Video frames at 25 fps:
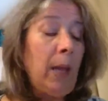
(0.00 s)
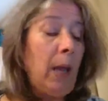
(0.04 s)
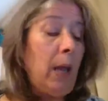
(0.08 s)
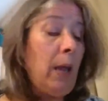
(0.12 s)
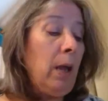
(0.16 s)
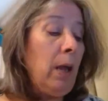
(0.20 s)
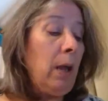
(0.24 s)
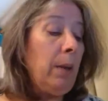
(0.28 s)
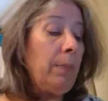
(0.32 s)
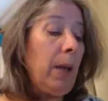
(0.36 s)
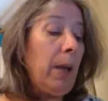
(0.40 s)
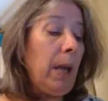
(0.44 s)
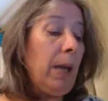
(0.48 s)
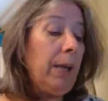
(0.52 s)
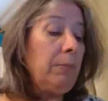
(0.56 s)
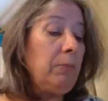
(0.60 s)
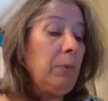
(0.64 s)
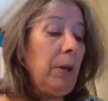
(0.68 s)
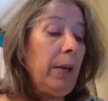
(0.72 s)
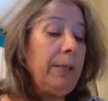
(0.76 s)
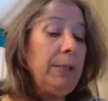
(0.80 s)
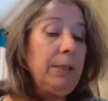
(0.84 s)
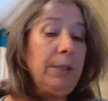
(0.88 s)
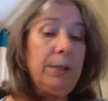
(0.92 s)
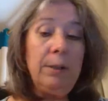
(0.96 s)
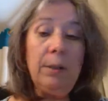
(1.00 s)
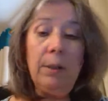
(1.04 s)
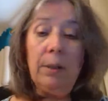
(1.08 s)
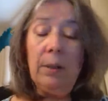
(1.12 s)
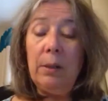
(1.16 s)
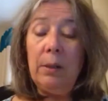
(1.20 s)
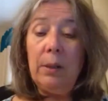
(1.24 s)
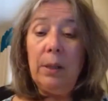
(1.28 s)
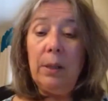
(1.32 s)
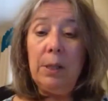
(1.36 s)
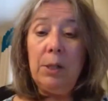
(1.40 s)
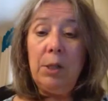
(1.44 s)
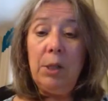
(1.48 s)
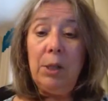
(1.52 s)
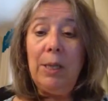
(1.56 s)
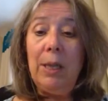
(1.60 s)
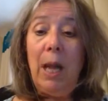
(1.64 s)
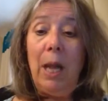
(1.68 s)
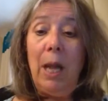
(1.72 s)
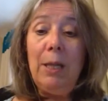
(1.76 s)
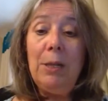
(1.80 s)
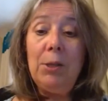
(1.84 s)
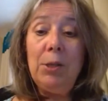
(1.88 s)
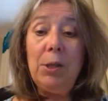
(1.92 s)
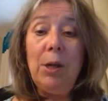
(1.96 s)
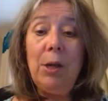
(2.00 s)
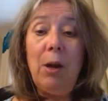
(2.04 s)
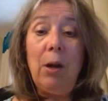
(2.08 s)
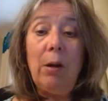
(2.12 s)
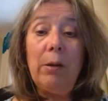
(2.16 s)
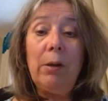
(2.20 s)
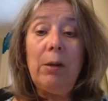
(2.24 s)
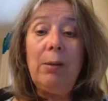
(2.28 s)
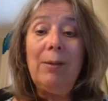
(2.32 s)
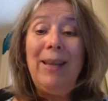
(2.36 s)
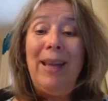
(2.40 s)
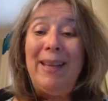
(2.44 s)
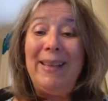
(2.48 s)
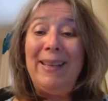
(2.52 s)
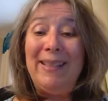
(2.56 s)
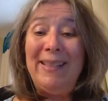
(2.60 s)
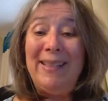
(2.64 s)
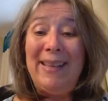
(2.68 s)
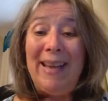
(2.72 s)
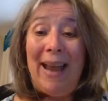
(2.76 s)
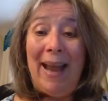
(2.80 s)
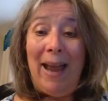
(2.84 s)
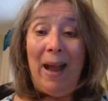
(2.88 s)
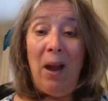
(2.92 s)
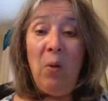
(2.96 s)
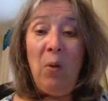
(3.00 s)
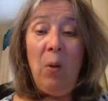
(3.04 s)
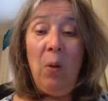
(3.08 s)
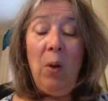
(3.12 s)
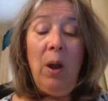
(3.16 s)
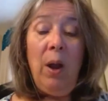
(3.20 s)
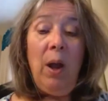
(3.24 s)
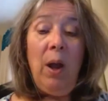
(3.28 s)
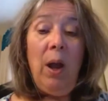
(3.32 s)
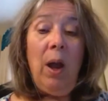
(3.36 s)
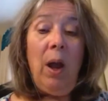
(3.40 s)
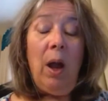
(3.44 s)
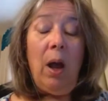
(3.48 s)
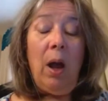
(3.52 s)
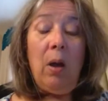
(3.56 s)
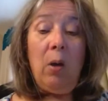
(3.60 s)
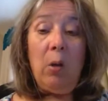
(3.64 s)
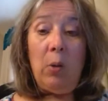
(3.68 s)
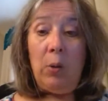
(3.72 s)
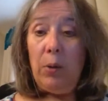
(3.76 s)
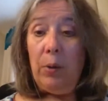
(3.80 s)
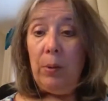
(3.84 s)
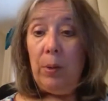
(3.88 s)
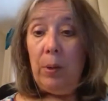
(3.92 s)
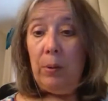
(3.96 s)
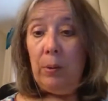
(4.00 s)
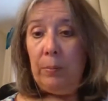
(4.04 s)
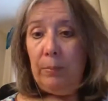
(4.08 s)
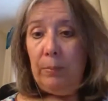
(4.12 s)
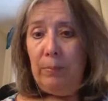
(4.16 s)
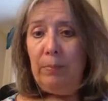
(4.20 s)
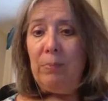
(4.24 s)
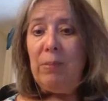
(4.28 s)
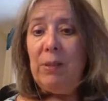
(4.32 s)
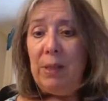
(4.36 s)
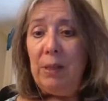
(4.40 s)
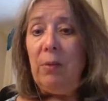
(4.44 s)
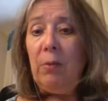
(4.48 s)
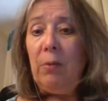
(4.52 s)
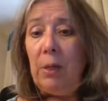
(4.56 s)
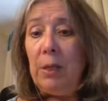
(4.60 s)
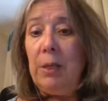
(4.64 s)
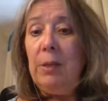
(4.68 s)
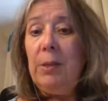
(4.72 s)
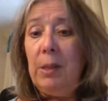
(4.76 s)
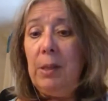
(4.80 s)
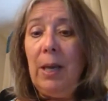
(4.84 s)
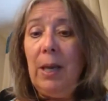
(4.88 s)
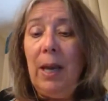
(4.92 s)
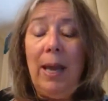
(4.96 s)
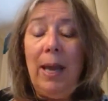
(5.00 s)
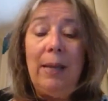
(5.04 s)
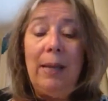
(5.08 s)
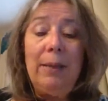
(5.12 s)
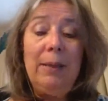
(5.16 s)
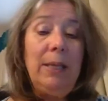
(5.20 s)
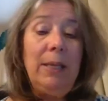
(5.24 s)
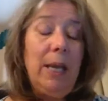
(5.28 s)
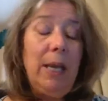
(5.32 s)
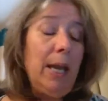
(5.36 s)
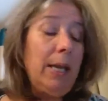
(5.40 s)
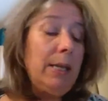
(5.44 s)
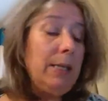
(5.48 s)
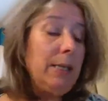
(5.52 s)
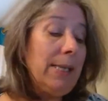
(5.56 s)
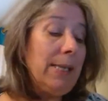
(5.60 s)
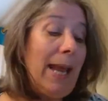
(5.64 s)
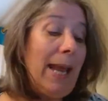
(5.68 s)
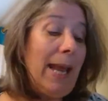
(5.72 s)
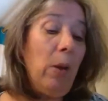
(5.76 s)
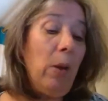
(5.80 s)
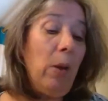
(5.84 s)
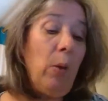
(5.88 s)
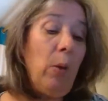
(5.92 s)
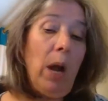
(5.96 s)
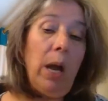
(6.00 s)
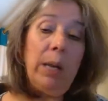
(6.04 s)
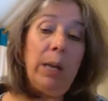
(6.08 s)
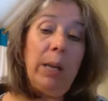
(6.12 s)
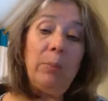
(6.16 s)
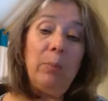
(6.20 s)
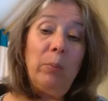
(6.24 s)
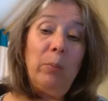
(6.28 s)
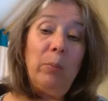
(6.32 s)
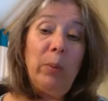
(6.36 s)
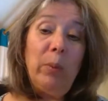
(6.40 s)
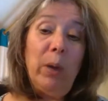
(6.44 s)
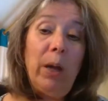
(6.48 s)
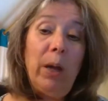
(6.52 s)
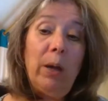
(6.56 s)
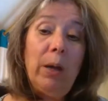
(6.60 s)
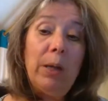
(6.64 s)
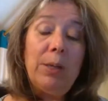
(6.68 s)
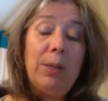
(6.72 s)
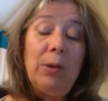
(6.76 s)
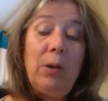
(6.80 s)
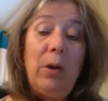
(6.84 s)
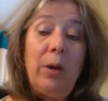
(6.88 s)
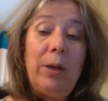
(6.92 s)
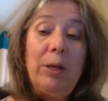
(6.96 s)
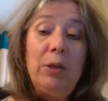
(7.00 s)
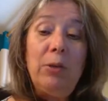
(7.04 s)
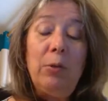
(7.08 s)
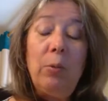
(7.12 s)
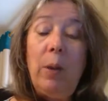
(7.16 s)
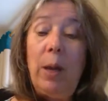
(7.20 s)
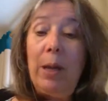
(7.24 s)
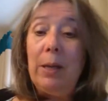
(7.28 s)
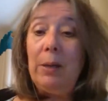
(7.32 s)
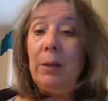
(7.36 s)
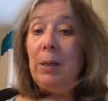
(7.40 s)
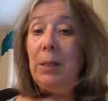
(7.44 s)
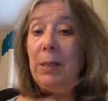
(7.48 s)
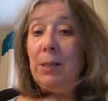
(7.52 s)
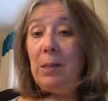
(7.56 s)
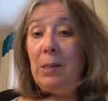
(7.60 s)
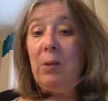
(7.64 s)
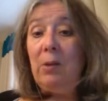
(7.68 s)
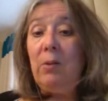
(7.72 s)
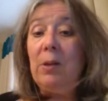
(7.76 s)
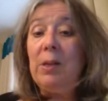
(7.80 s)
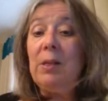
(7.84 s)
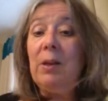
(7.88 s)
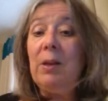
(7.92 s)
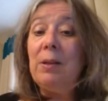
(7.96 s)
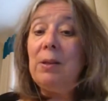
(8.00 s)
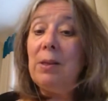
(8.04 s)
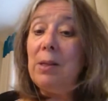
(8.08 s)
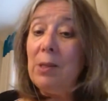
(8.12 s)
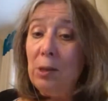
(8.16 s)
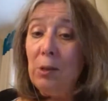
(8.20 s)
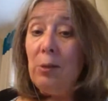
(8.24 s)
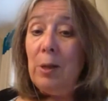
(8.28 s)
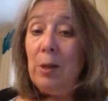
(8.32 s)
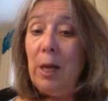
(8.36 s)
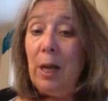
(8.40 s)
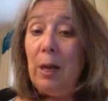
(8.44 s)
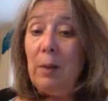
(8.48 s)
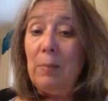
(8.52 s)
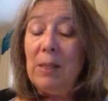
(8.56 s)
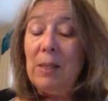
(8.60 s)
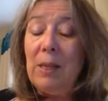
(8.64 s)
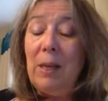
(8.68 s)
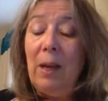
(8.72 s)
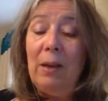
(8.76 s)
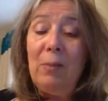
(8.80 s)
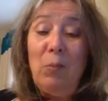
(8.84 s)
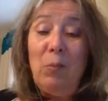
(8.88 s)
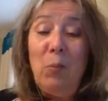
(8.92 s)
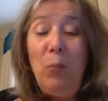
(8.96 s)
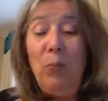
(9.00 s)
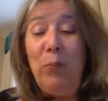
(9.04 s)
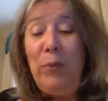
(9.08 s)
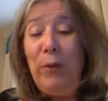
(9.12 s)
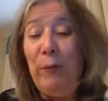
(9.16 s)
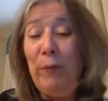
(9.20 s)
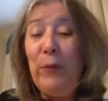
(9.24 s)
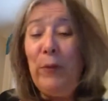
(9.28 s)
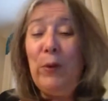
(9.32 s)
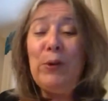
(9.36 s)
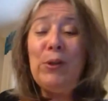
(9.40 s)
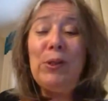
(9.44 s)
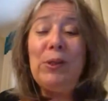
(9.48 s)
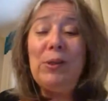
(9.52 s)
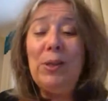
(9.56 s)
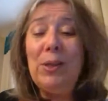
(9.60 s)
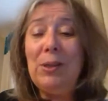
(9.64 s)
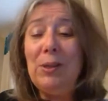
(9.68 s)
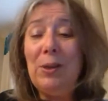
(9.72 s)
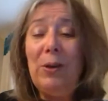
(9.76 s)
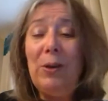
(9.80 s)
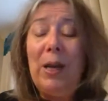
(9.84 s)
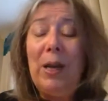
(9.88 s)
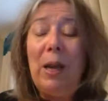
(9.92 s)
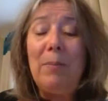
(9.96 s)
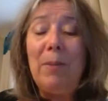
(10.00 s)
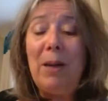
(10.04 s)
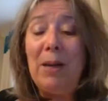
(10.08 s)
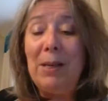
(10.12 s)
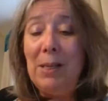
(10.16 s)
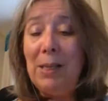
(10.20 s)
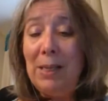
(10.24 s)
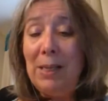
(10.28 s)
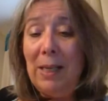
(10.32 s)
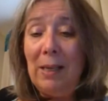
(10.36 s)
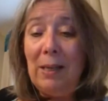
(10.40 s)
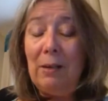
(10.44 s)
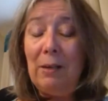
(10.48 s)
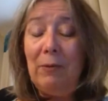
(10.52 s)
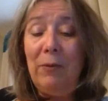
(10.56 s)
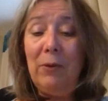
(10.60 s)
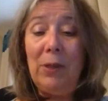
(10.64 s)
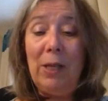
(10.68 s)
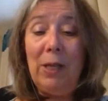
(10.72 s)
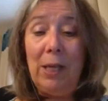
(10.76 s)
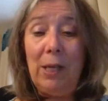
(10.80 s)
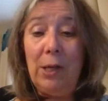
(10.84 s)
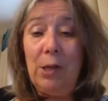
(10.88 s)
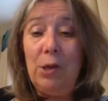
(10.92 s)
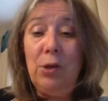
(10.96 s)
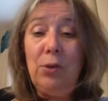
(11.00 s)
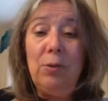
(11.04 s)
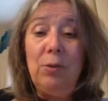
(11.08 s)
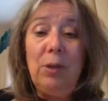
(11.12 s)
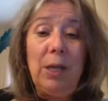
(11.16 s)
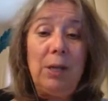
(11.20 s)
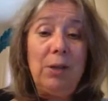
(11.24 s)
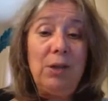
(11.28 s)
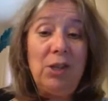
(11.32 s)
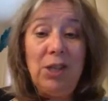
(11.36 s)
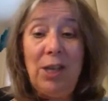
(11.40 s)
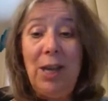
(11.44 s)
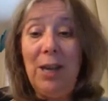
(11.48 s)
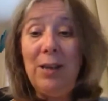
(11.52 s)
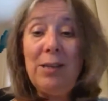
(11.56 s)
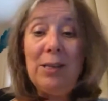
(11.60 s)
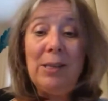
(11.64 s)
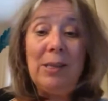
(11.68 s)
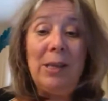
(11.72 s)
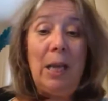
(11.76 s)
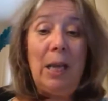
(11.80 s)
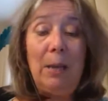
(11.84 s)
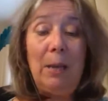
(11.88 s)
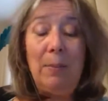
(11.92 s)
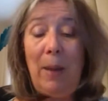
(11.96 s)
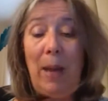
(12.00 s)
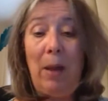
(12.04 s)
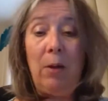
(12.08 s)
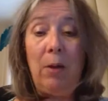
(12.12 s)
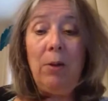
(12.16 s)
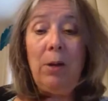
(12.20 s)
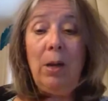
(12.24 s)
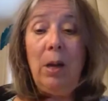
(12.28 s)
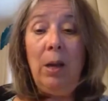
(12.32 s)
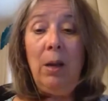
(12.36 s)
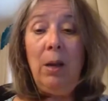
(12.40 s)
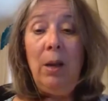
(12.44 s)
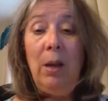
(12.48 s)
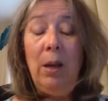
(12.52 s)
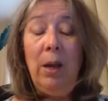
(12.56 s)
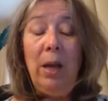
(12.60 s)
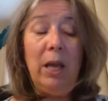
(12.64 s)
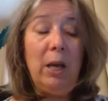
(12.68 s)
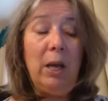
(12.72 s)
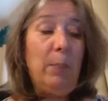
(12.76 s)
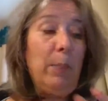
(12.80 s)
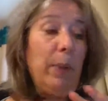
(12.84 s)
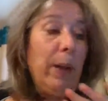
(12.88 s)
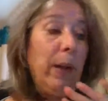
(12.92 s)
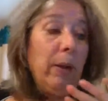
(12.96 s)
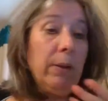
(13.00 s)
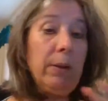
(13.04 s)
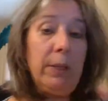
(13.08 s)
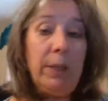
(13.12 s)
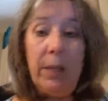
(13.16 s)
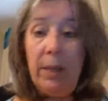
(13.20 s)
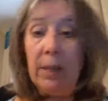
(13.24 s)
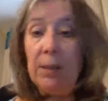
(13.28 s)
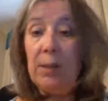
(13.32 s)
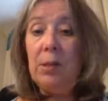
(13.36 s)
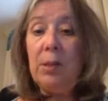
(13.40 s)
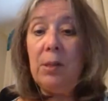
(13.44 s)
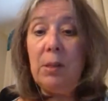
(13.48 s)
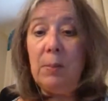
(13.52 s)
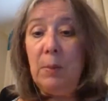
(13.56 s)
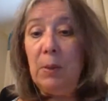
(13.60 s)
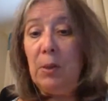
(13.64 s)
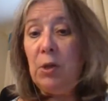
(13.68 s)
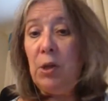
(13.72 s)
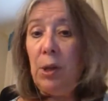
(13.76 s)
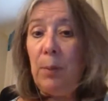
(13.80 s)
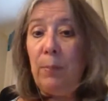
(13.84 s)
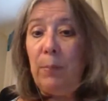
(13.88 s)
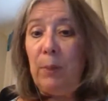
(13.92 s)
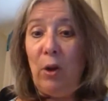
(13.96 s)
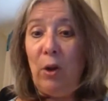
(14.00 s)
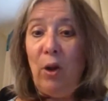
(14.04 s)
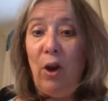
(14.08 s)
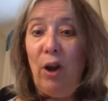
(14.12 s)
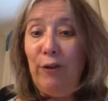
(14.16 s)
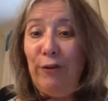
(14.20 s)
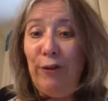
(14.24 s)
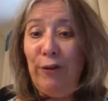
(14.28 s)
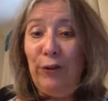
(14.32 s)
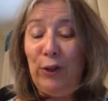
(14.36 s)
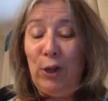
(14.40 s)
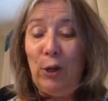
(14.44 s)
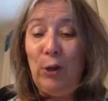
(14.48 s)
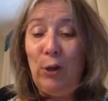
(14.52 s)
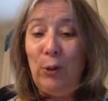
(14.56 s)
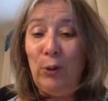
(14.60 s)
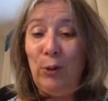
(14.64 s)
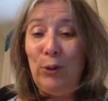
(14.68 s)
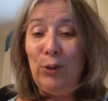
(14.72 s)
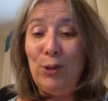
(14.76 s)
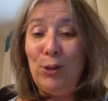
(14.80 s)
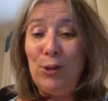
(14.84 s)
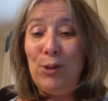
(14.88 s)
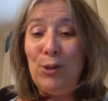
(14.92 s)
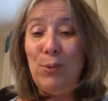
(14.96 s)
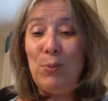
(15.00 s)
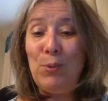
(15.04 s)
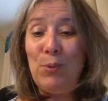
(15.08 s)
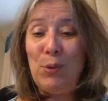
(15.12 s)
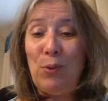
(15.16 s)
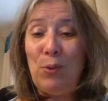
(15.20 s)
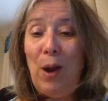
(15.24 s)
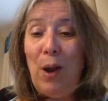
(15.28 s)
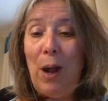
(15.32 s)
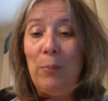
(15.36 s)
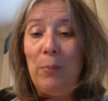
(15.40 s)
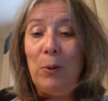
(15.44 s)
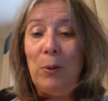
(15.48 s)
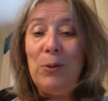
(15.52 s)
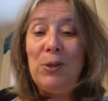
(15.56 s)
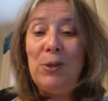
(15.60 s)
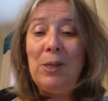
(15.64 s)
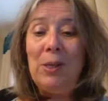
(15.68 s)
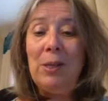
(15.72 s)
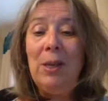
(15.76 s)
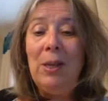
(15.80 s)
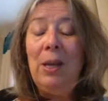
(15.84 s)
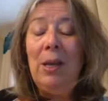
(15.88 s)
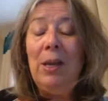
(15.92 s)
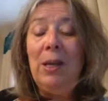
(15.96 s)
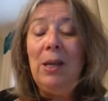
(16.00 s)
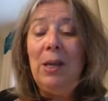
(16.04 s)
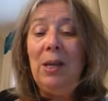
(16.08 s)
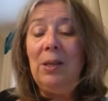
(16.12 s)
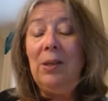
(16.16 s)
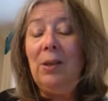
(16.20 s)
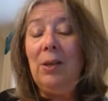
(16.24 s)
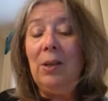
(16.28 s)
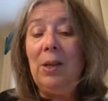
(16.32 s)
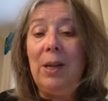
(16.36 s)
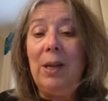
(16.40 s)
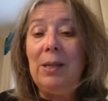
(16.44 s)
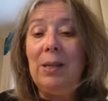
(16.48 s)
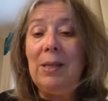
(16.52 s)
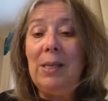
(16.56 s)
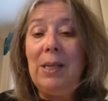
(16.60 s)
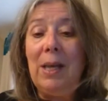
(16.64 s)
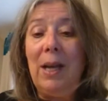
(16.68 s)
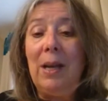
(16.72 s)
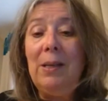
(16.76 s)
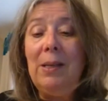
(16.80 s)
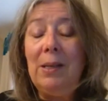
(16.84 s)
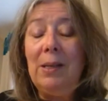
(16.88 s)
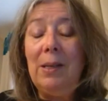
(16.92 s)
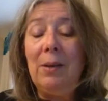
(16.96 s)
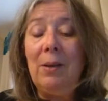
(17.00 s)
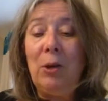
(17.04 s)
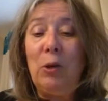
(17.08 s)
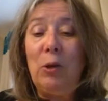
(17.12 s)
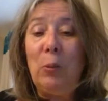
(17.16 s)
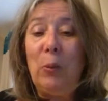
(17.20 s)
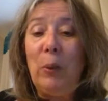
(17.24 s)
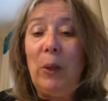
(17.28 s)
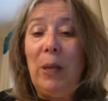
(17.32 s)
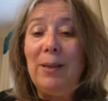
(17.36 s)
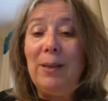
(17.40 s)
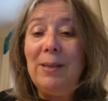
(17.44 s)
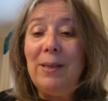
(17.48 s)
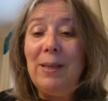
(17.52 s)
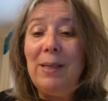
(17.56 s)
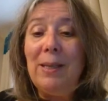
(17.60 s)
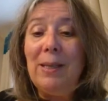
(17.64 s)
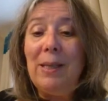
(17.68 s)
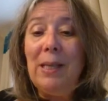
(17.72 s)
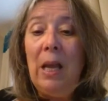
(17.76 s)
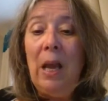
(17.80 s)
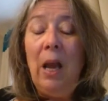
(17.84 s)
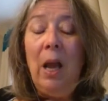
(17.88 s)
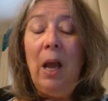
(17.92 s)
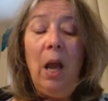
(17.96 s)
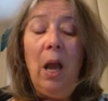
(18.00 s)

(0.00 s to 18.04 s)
I write a genealogy article and now, or series, and now I'm starting to write a series on surnames. And the first surname I did for the issue that just came out, and apparently has just been shipped off to the subscribers in the United States and other places,